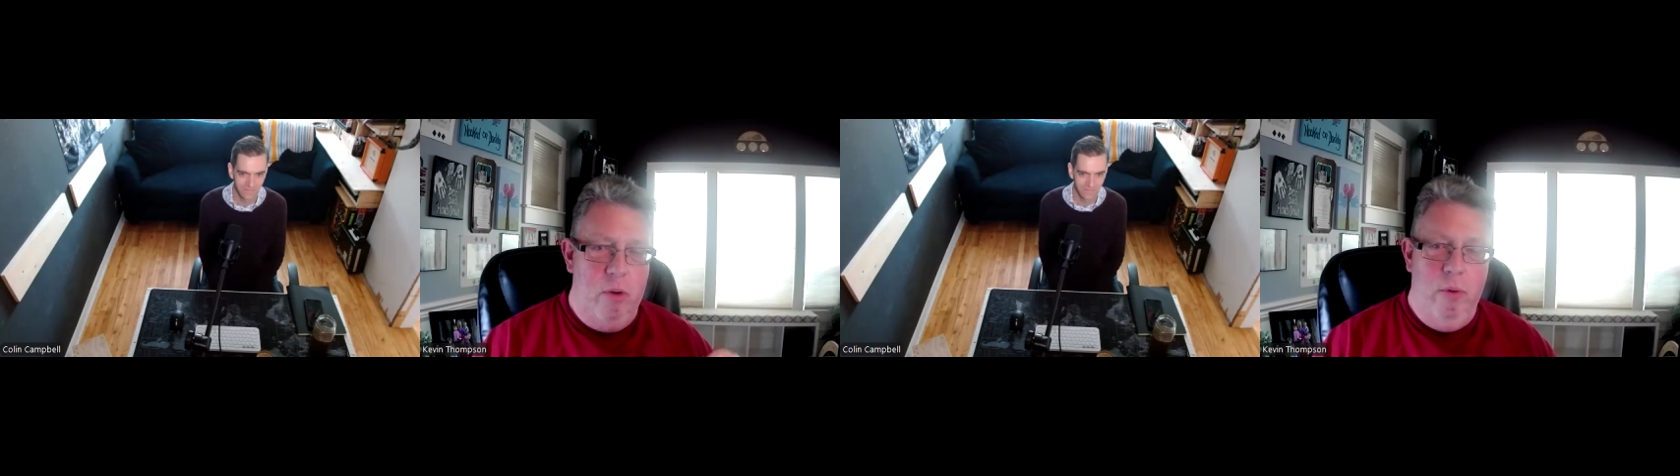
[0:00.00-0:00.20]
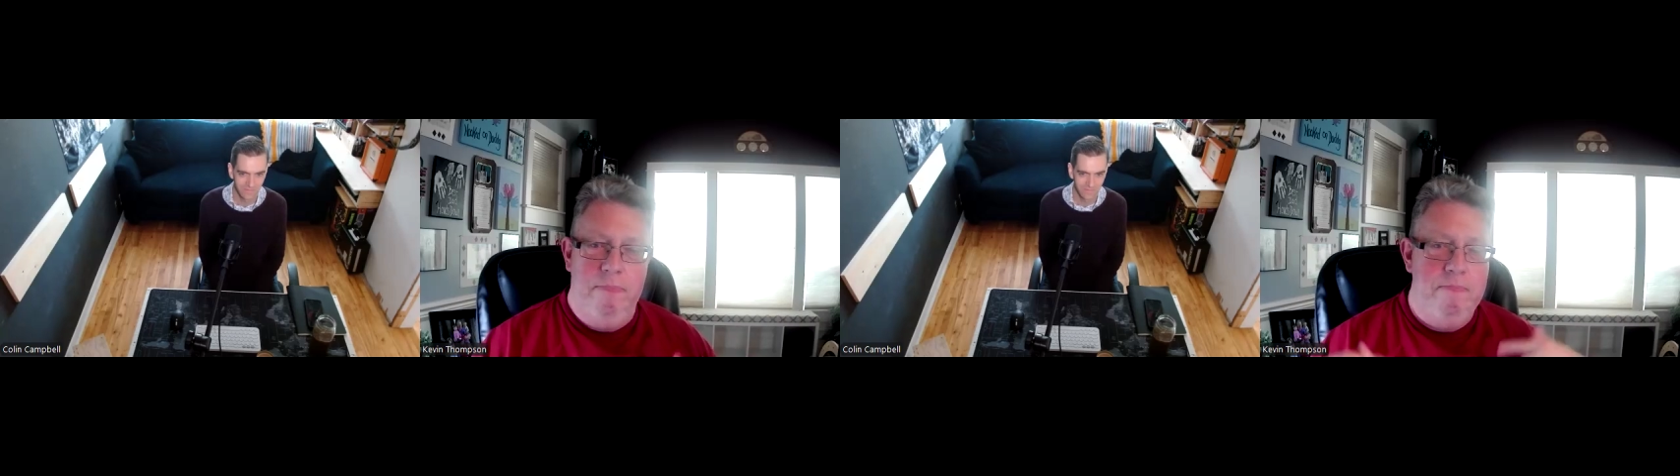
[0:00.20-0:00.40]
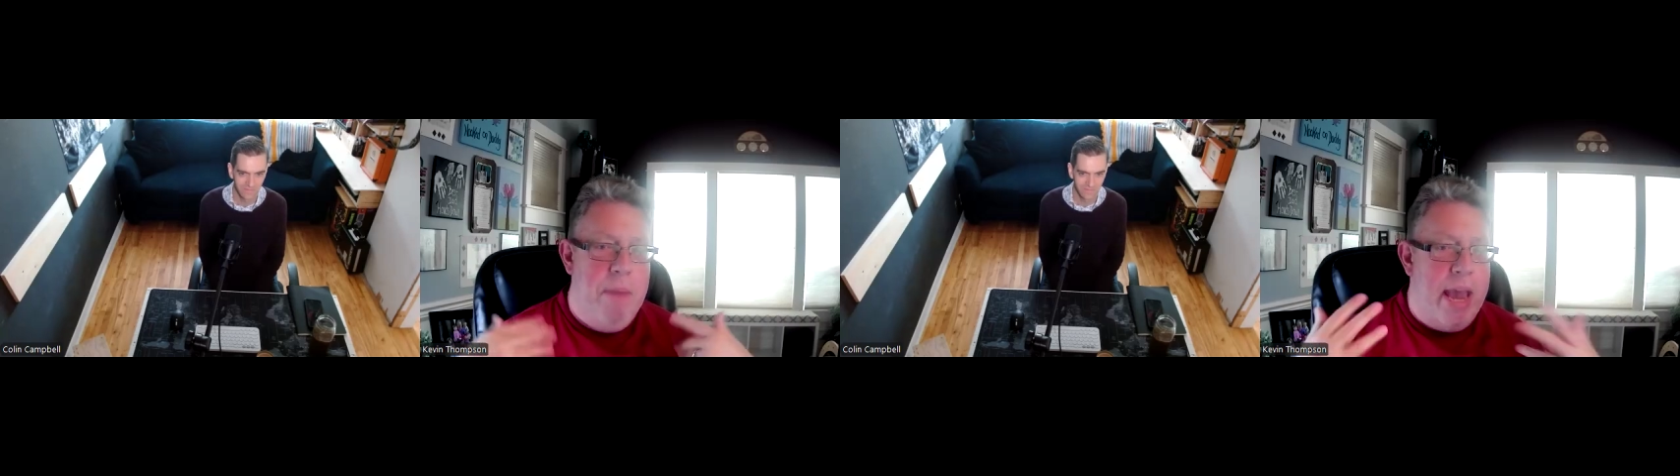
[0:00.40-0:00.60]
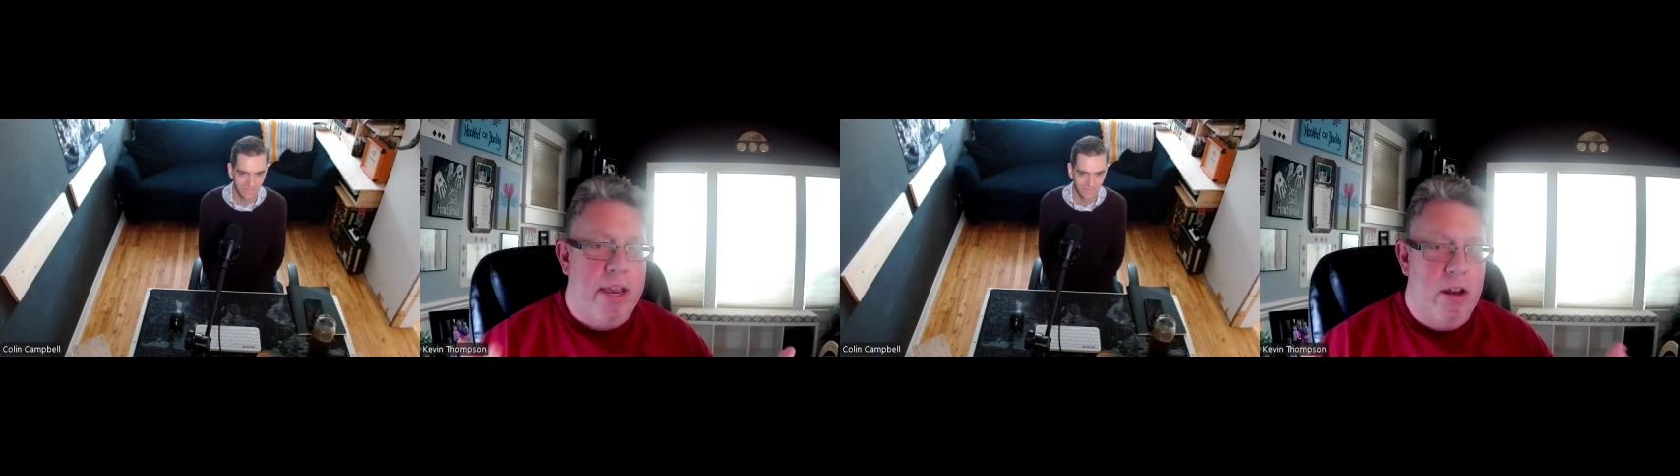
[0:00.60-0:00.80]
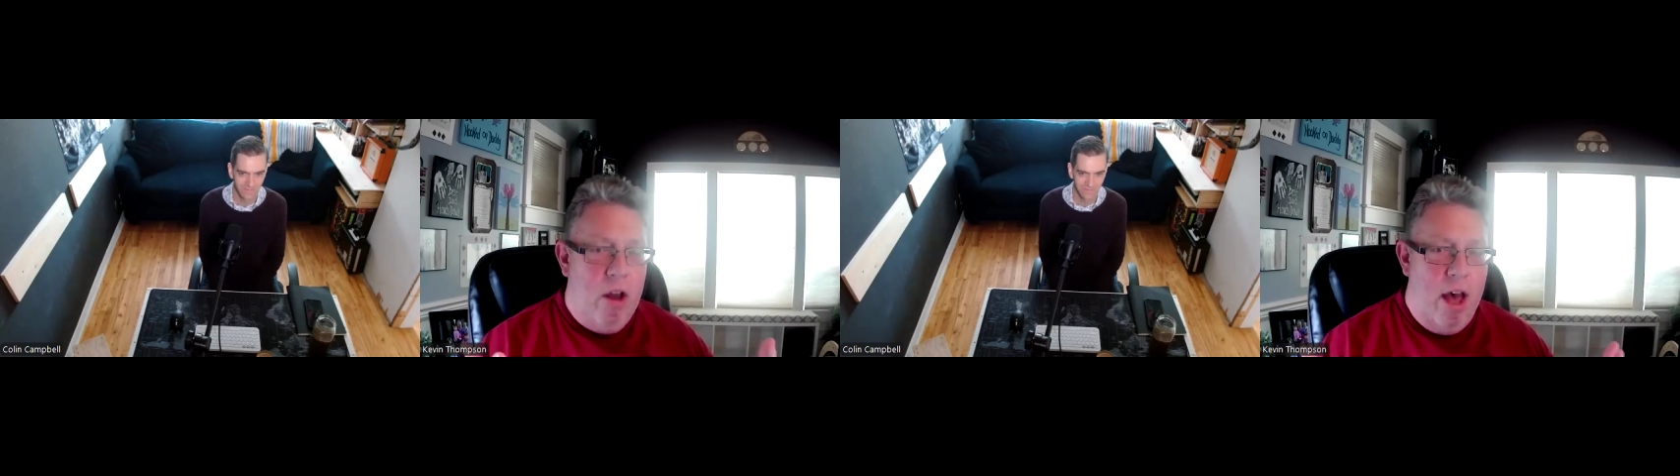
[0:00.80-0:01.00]
You would
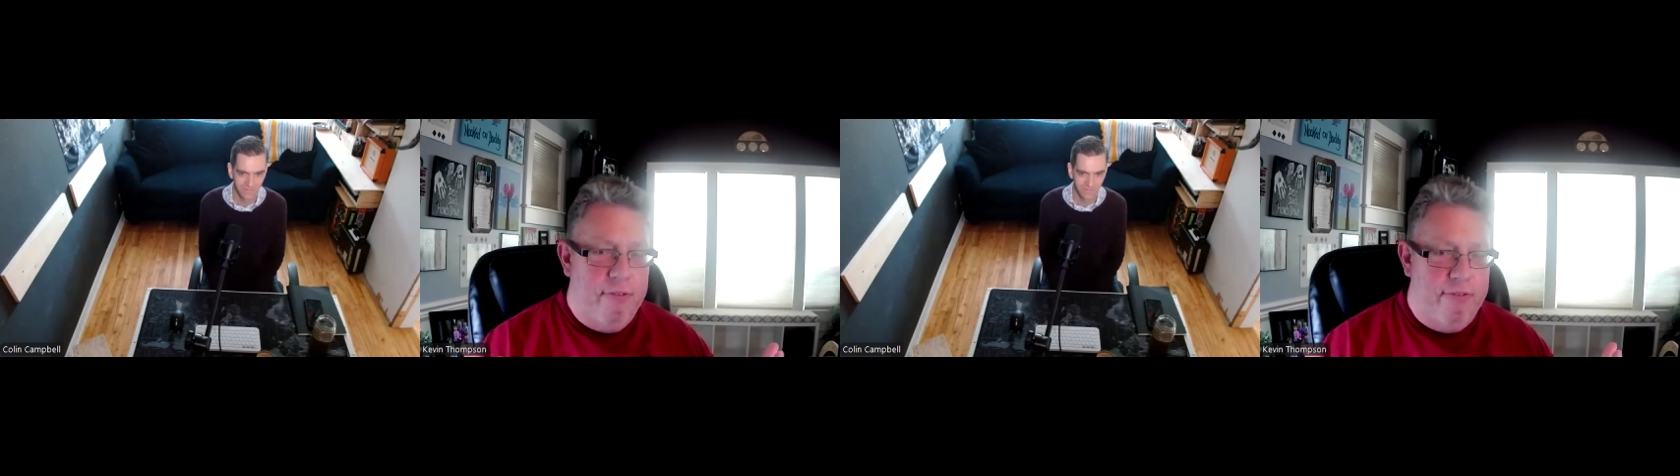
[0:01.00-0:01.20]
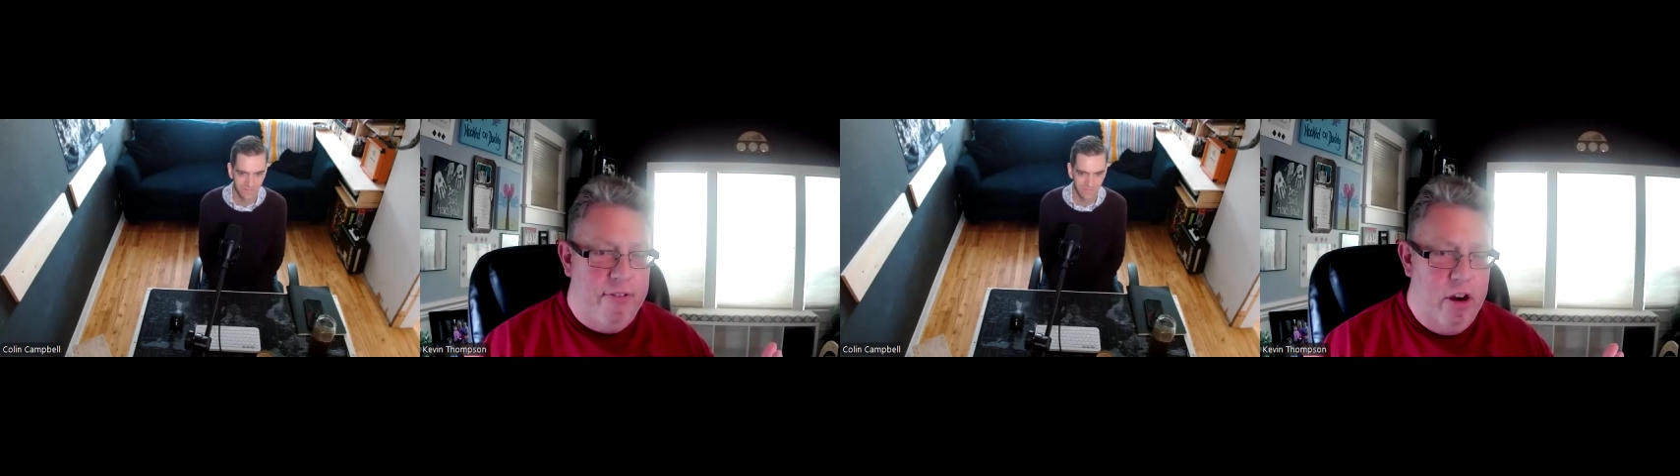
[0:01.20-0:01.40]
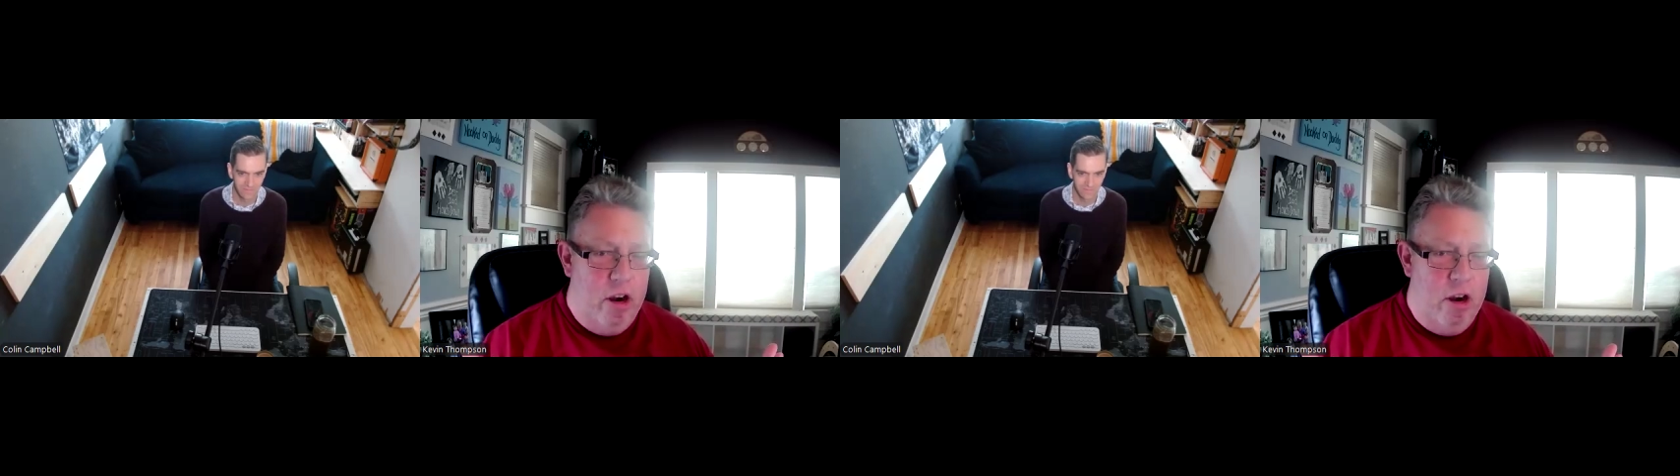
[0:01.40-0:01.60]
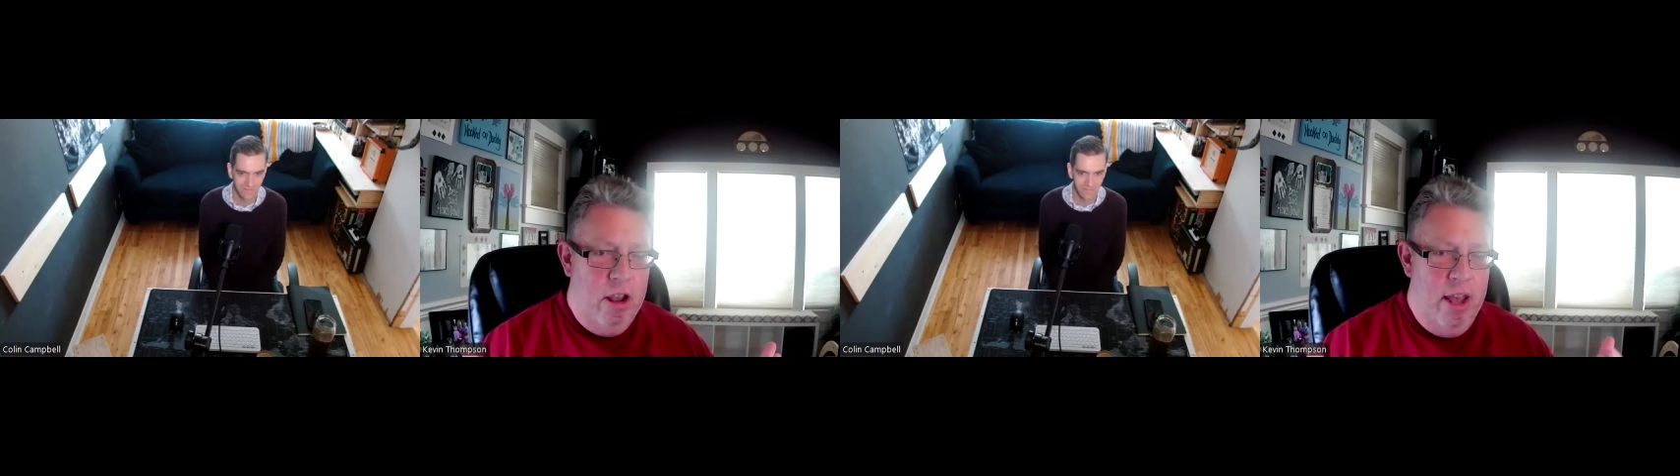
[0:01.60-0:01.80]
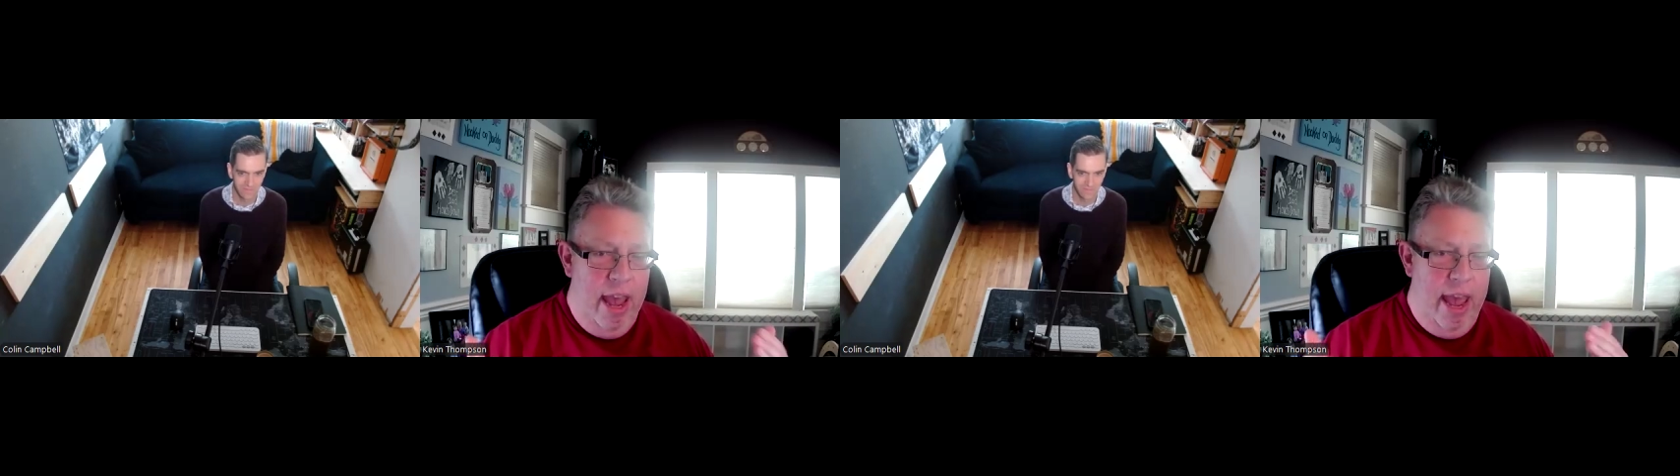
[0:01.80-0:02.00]
make an offer,